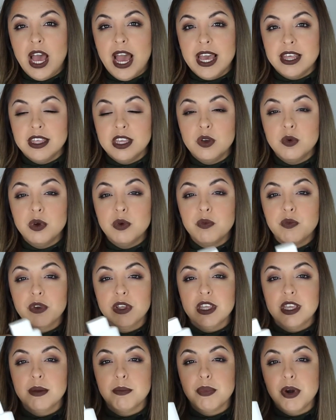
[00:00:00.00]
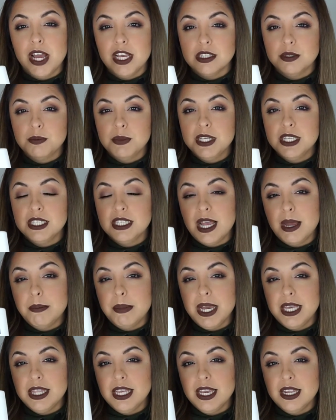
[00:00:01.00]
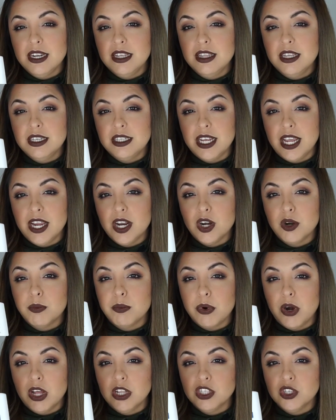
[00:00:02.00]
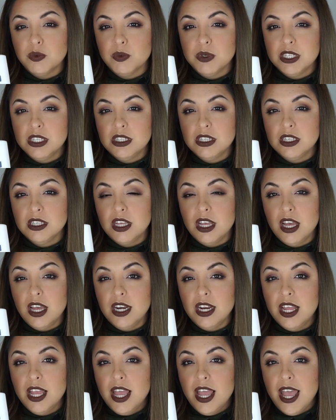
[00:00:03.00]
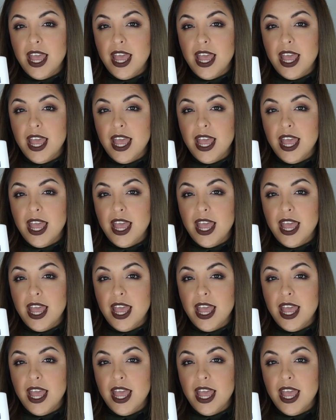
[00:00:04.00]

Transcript: I think what really impressed me is that by the end of the day, her bronzer was still on.